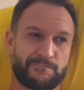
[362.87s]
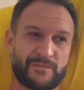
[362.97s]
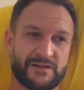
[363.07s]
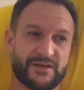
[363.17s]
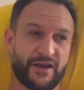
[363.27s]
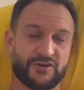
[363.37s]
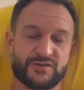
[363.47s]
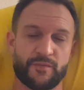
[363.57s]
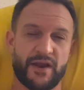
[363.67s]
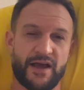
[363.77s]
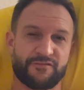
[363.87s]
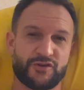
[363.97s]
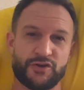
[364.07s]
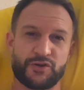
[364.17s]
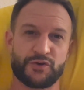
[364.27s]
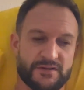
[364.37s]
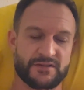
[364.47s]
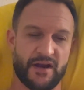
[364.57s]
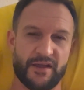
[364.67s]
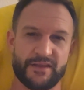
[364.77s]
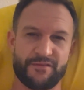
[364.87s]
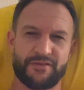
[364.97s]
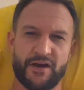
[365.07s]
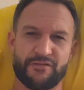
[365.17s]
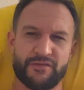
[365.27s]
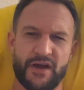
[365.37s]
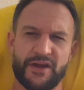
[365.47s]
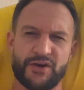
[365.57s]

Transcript: a tiger's coming after you. It's kind of like that fight or flight.